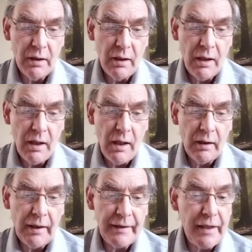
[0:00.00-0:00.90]
Let
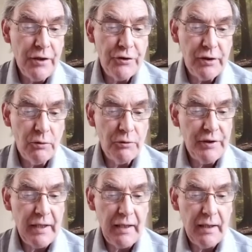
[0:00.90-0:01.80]
Israel say,
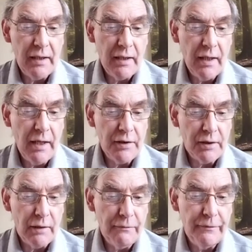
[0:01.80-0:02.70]
his love
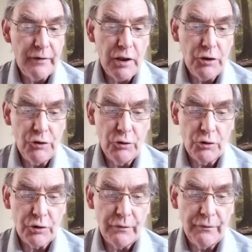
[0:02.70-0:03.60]
endures
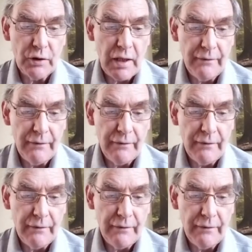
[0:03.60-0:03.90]
forever.